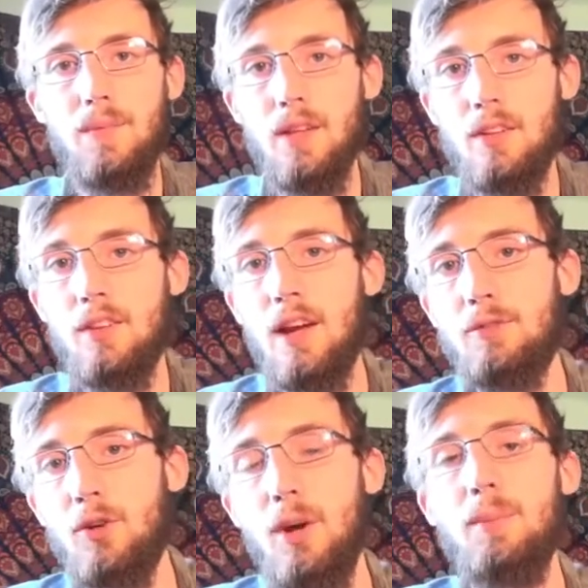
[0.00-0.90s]
it's
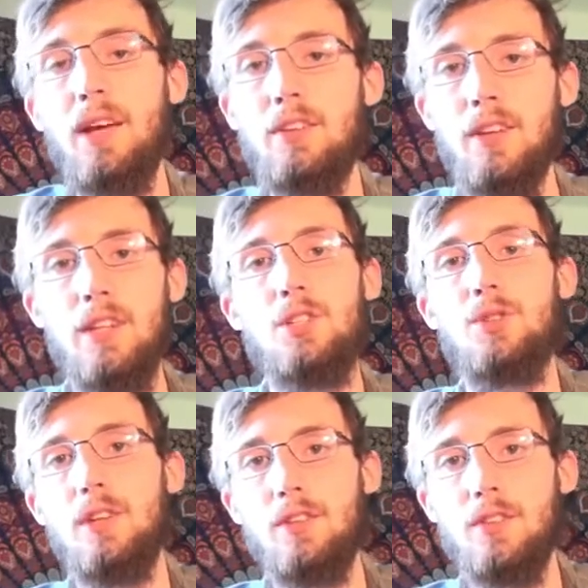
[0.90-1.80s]
not for our best
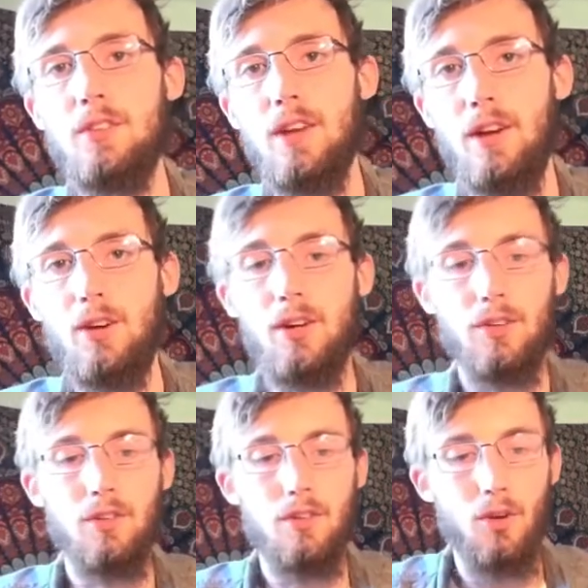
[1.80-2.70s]
interests at
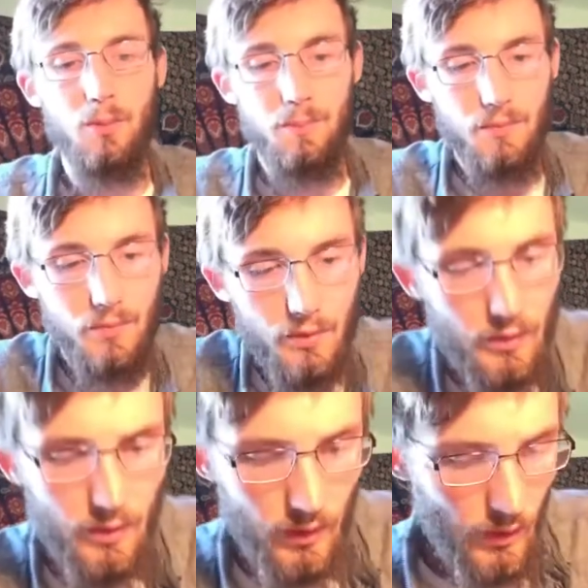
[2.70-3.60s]
heart. So
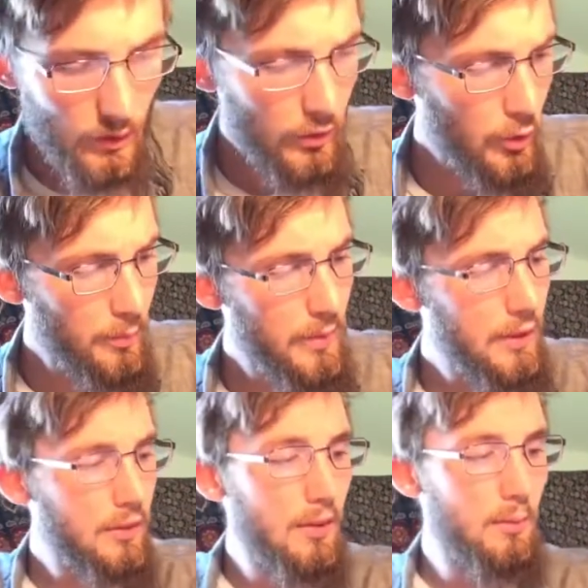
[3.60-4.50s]
to
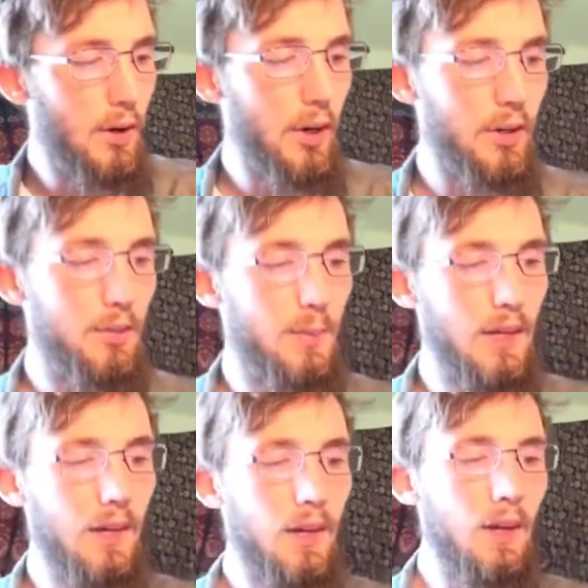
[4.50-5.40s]
miss the mark, to
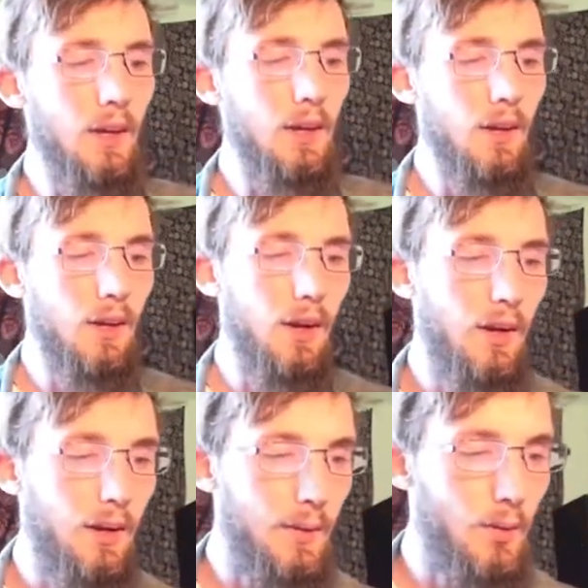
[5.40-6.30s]
be
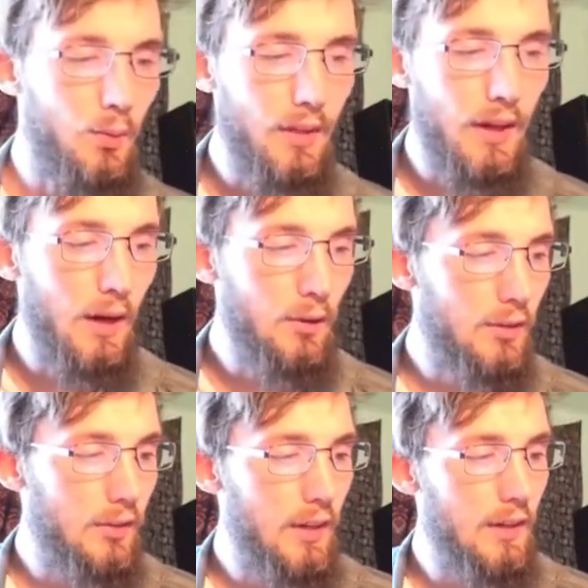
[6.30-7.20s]
without
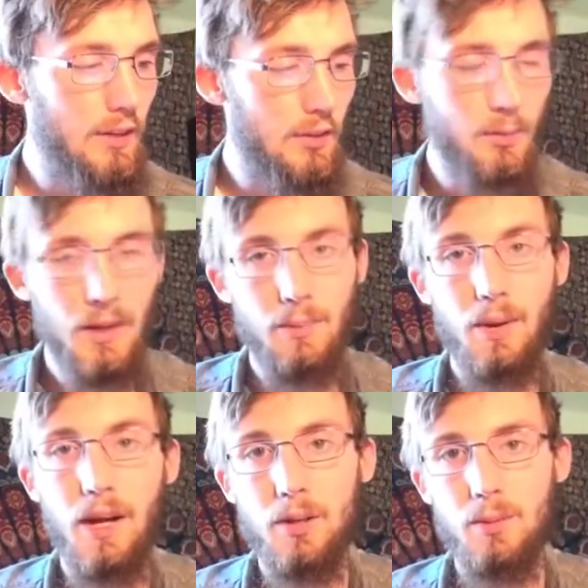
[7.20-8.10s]
sin, is to be
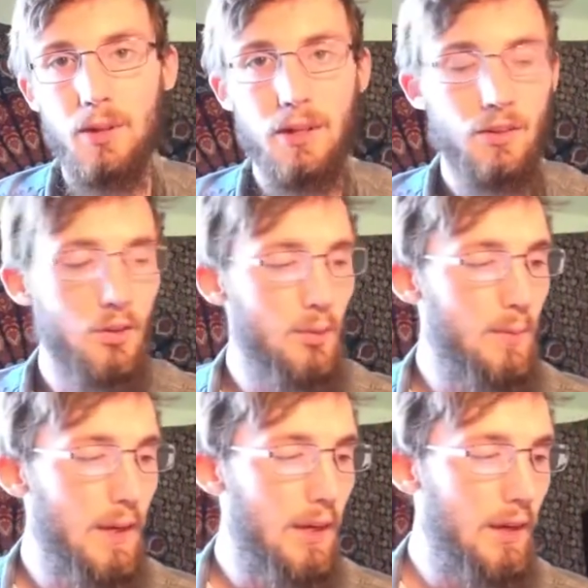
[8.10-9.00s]
impeccable, and to
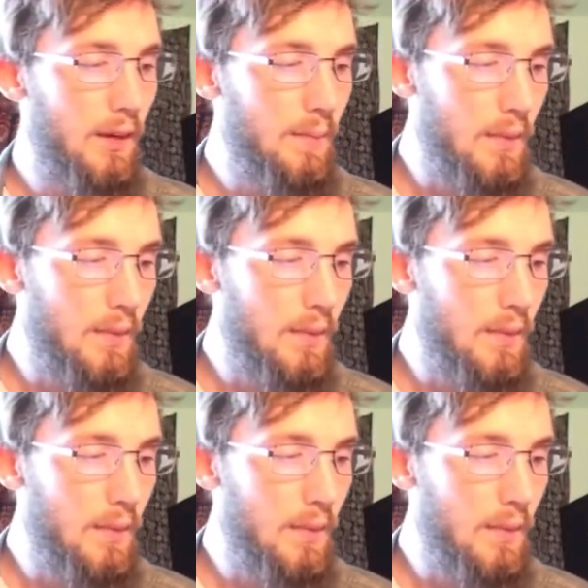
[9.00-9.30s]
be